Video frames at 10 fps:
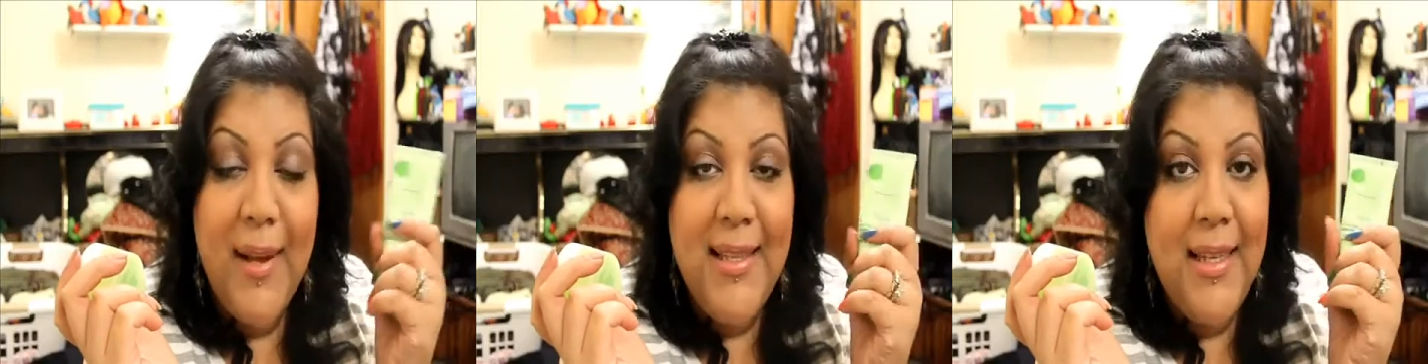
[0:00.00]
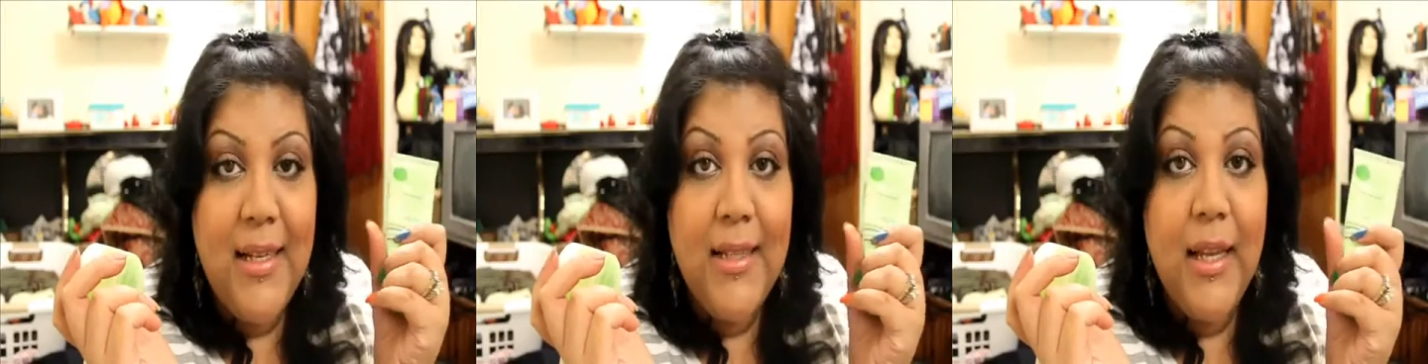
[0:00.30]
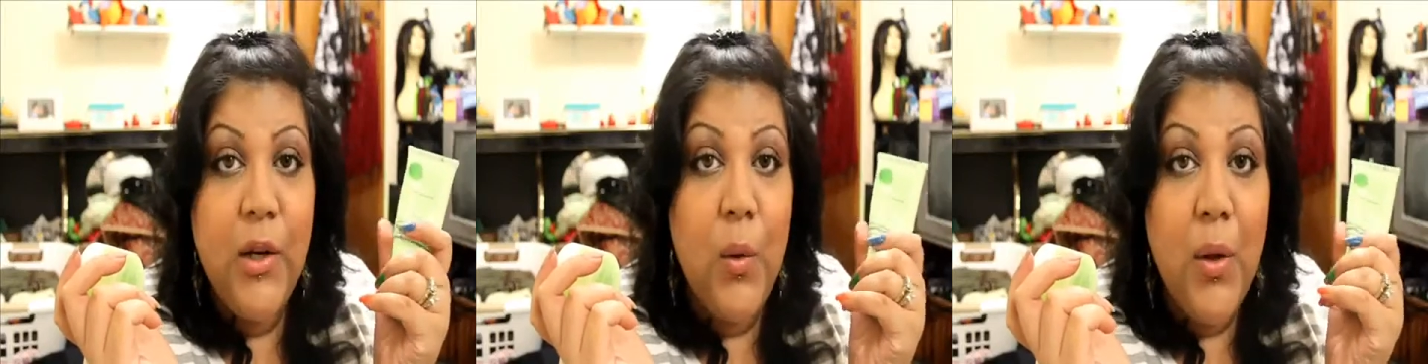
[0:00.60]
my skin is
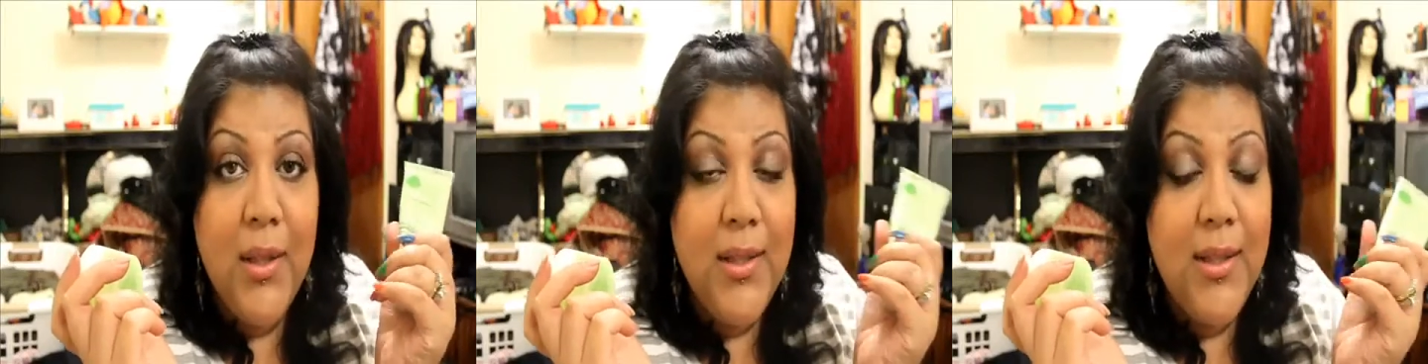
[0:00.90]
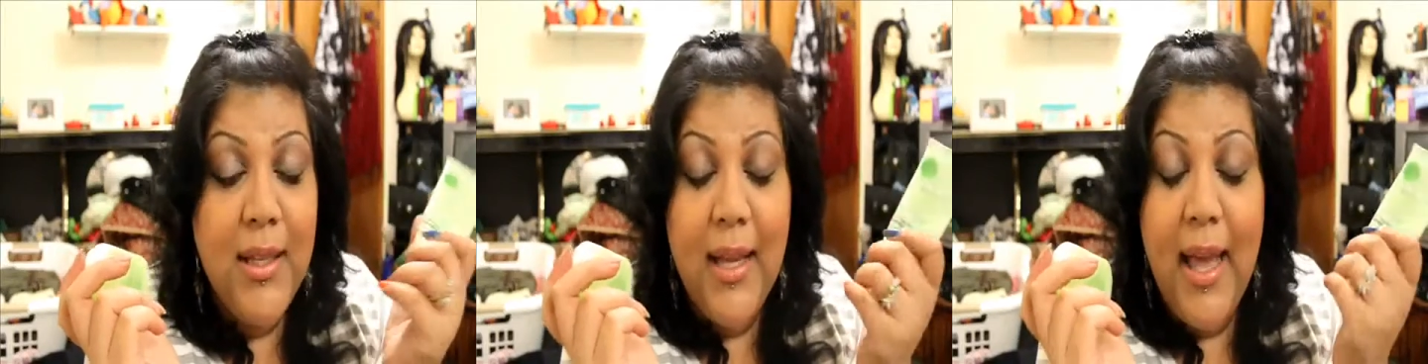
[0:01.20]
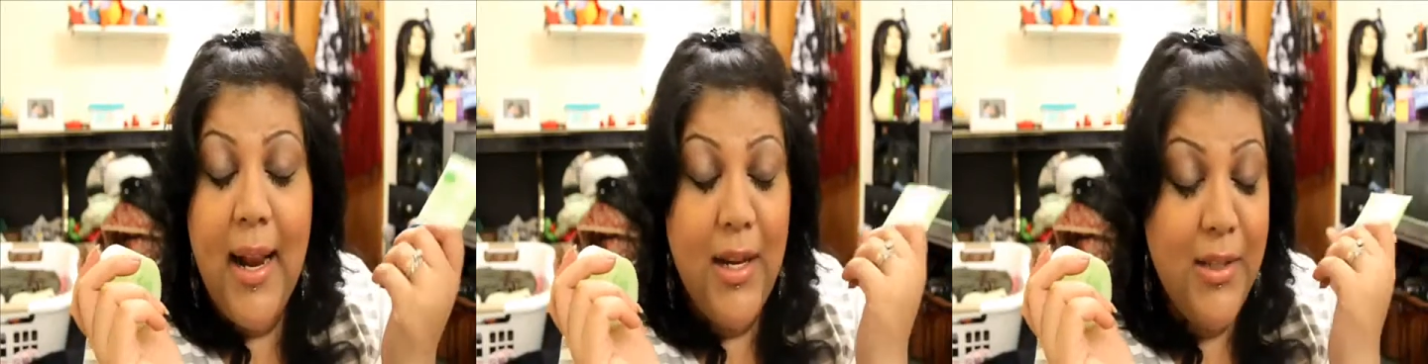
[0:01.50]
like an oil slick
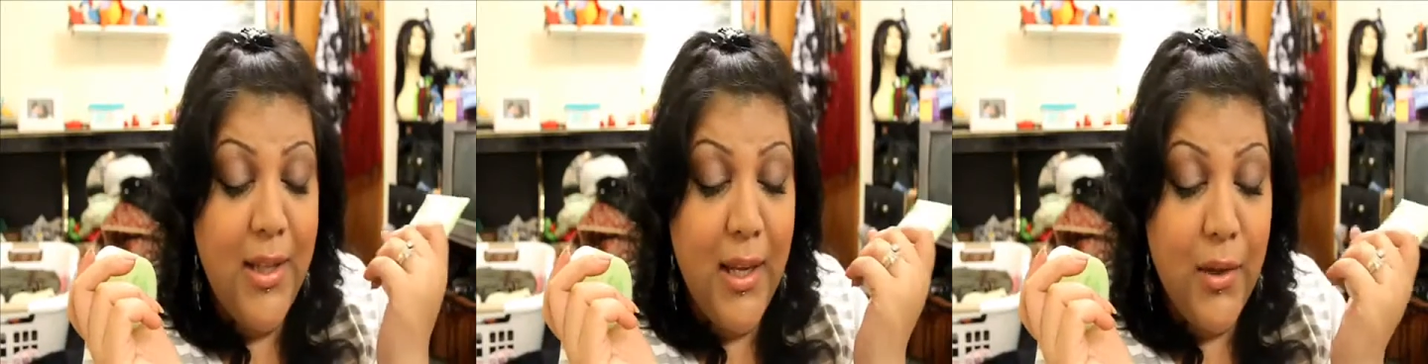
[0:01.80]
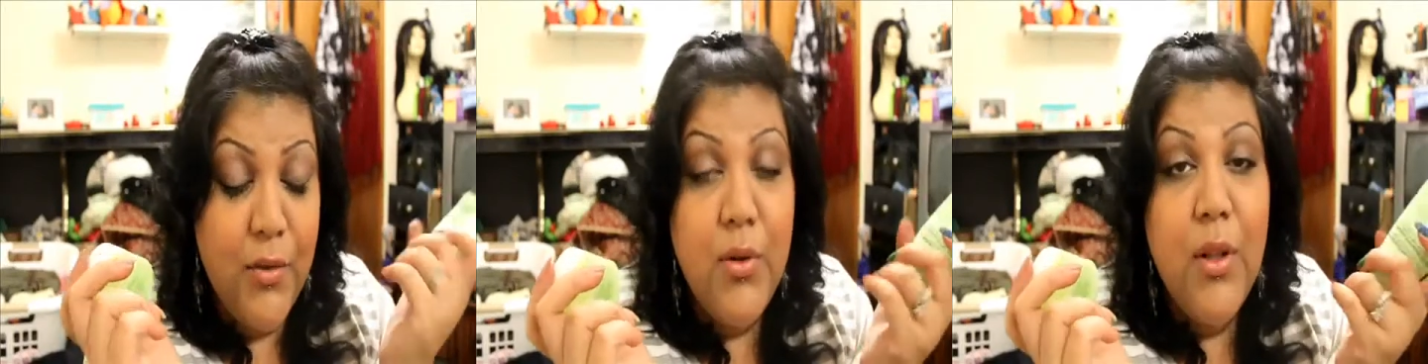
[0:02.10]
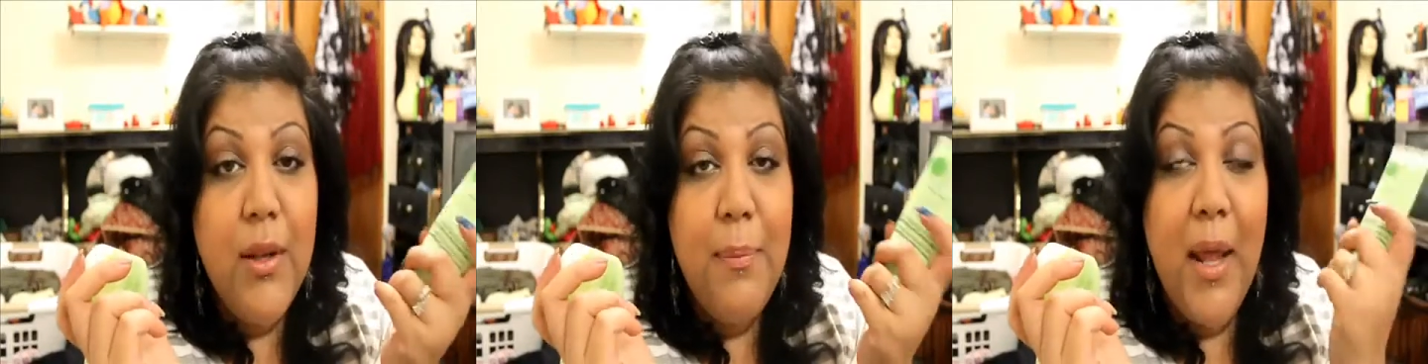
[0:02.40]
and I just can't
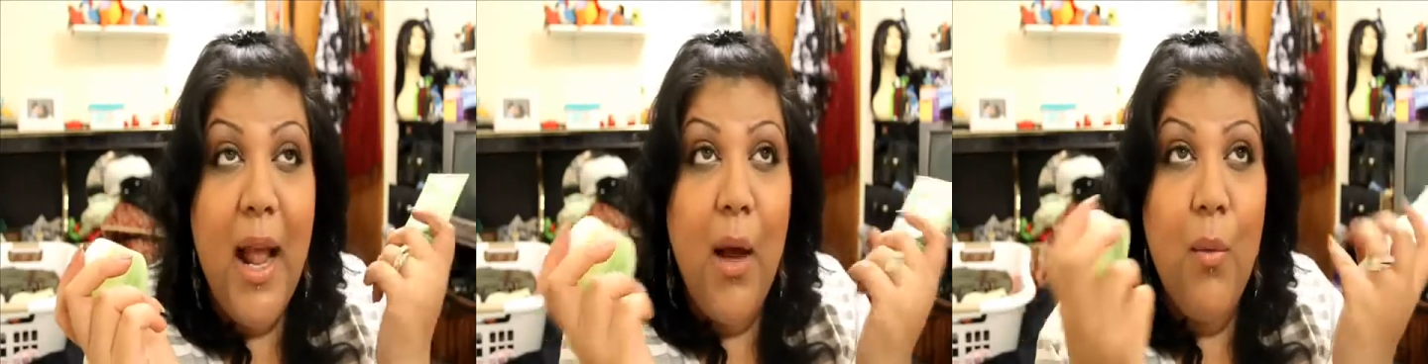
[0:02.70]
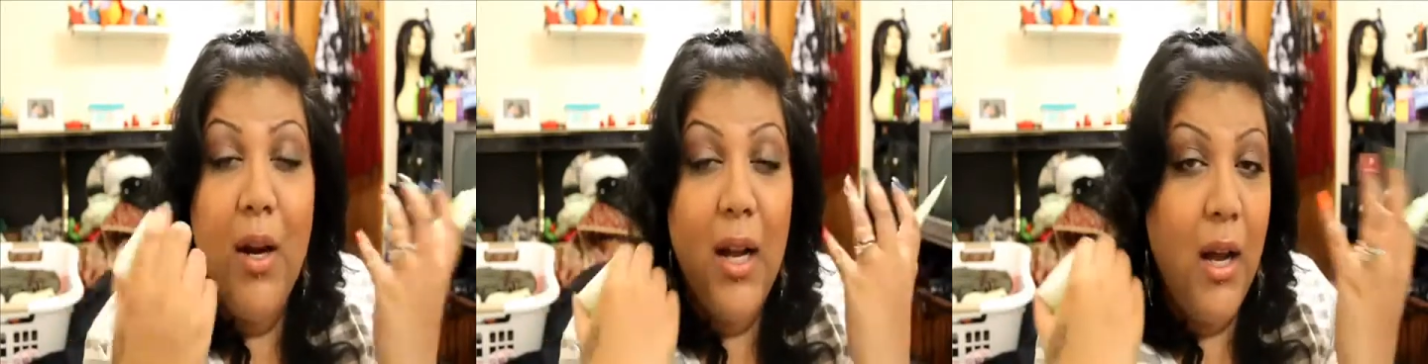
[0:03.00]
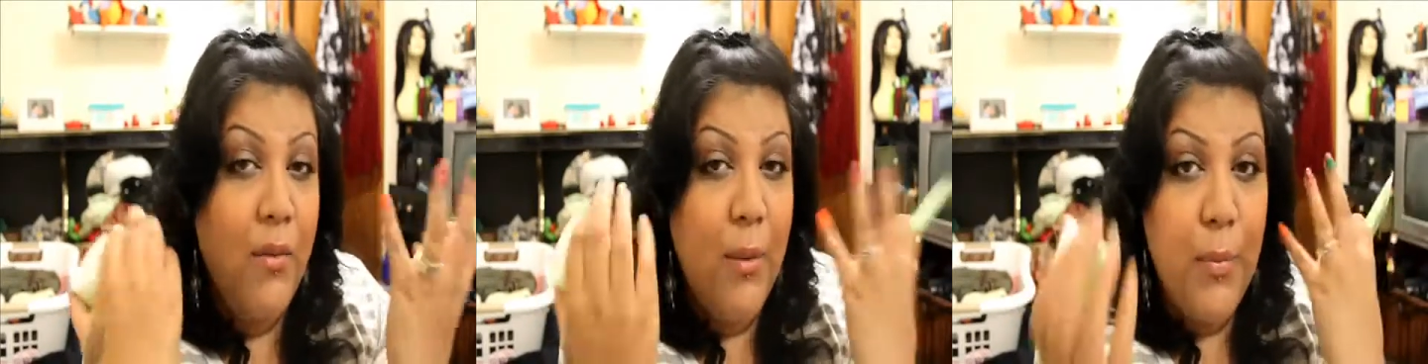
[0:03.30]
control it, but I want to
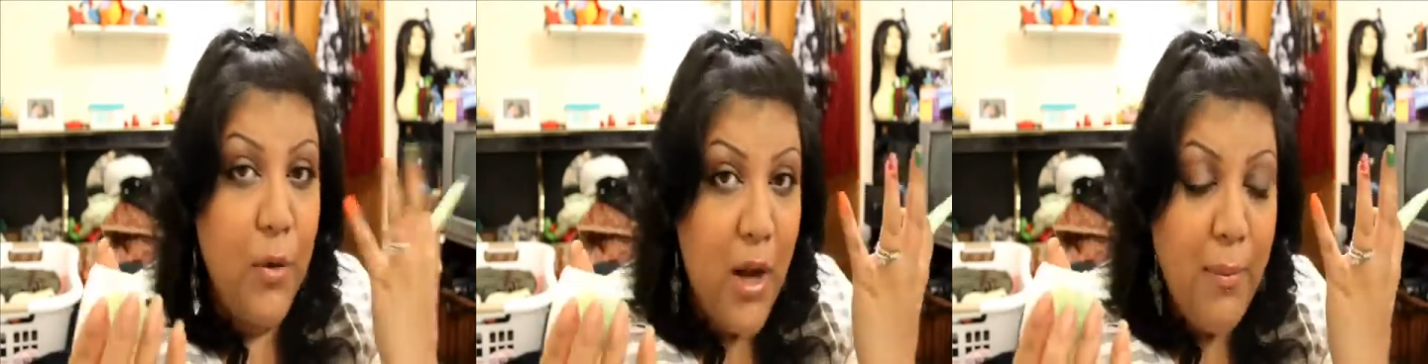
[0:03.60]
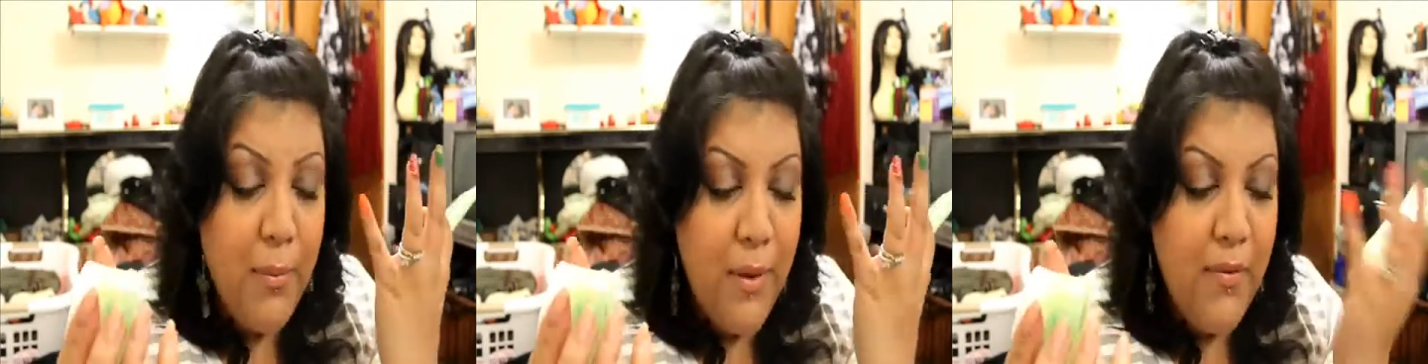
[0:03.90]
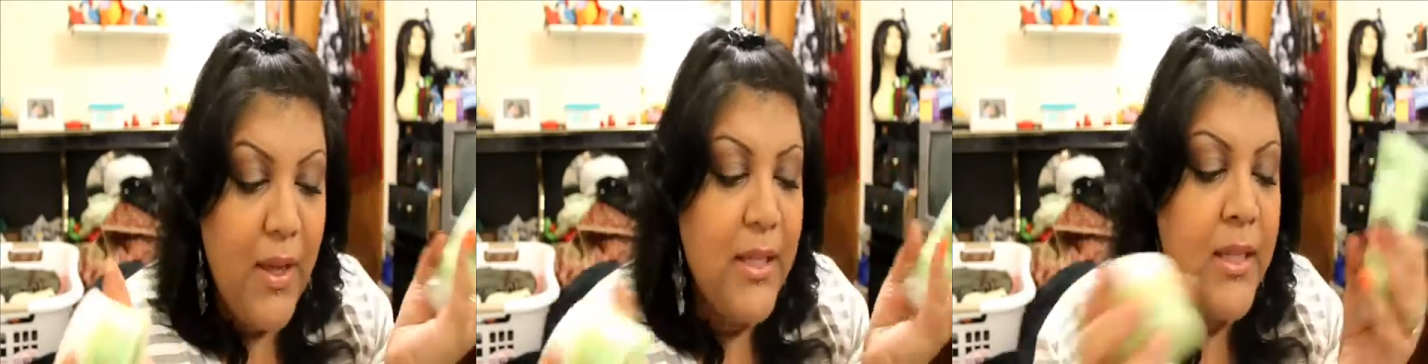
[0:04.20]
cover up the crap on my
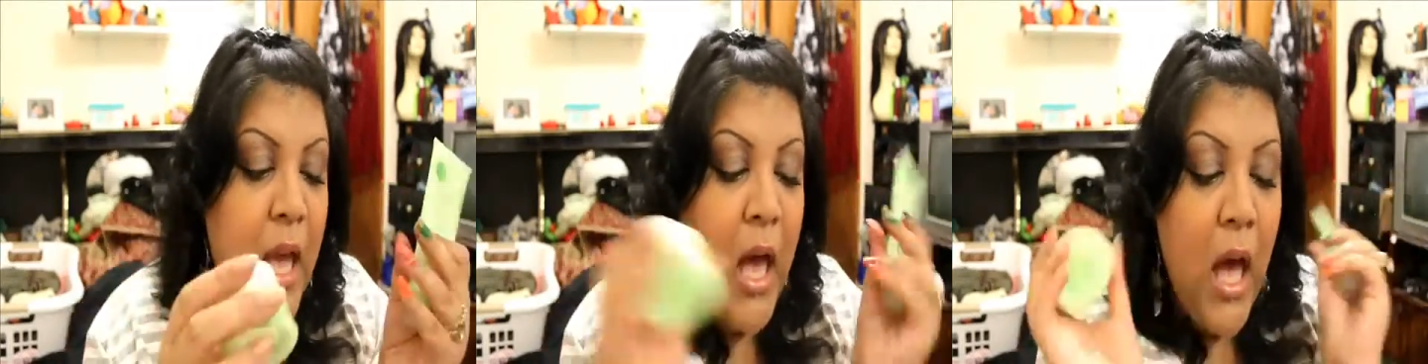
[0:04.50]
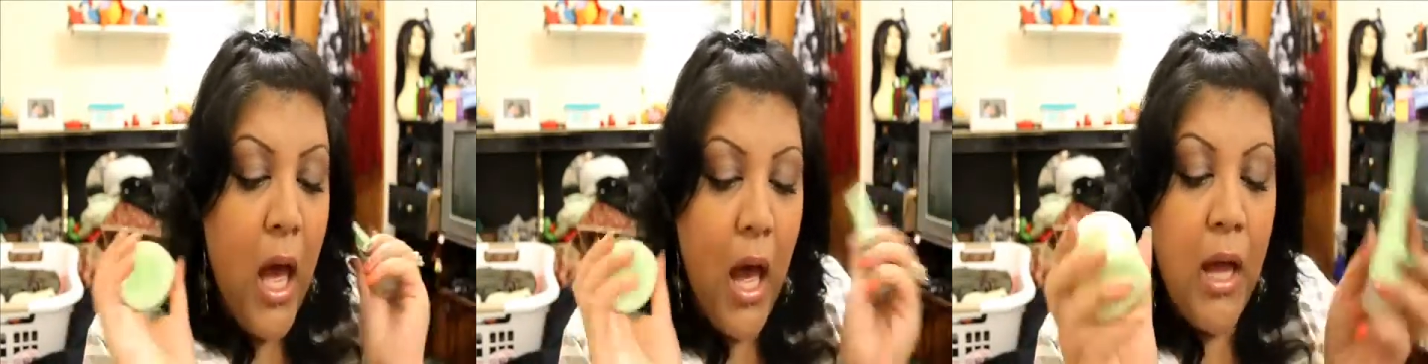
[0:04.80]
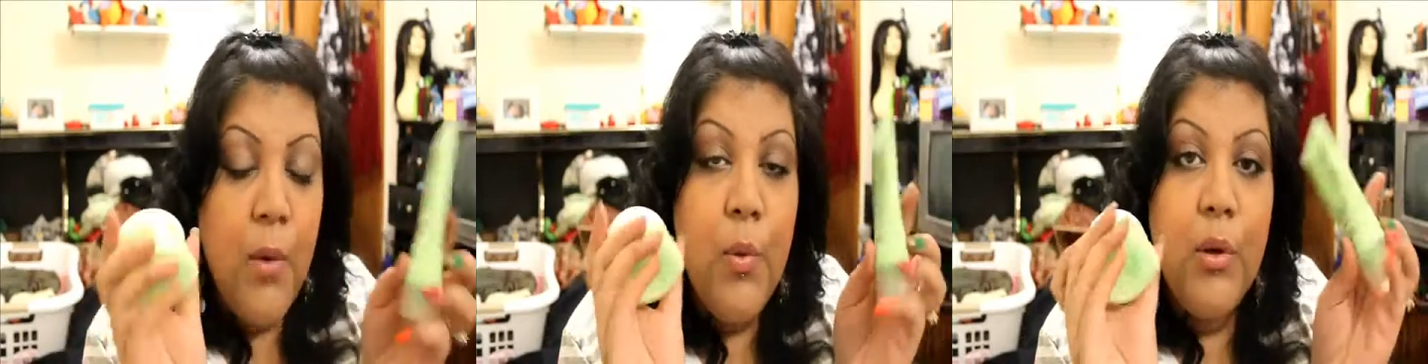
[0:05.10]
face,
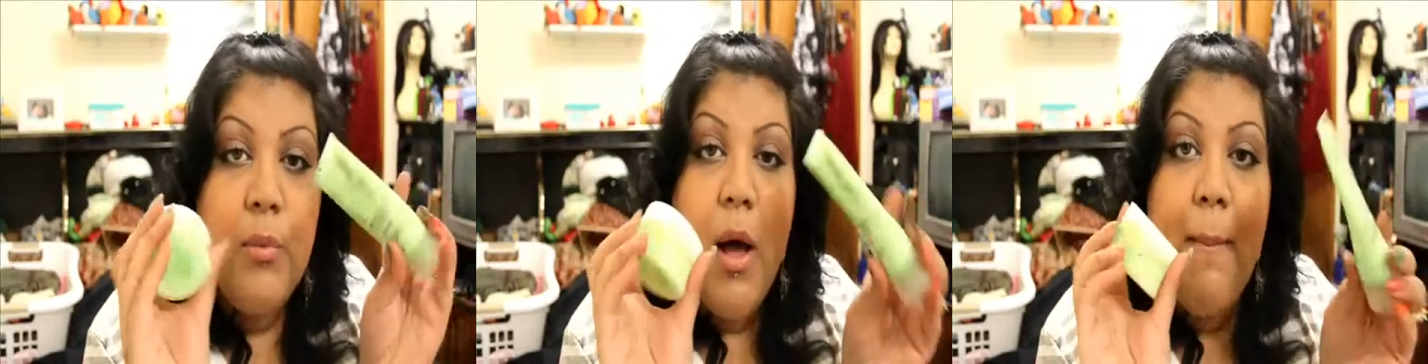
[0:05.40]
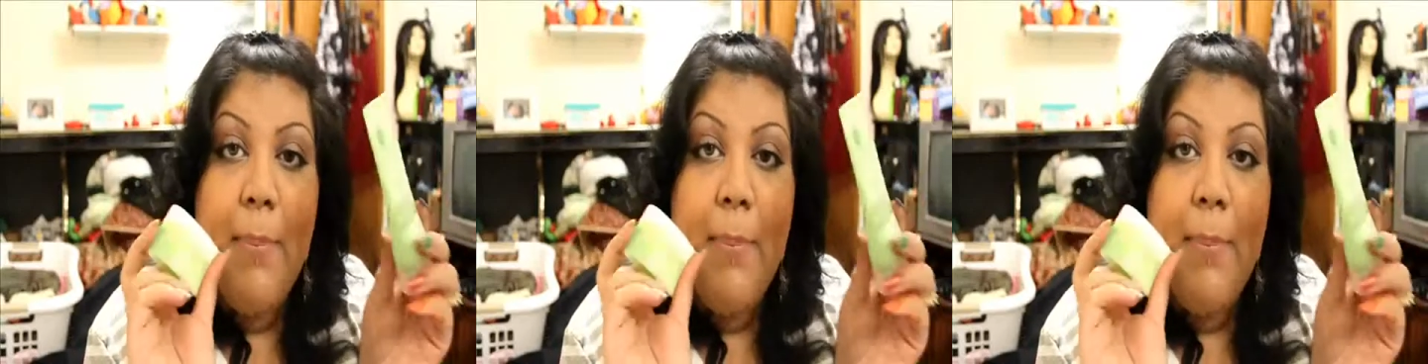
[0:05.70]
I'll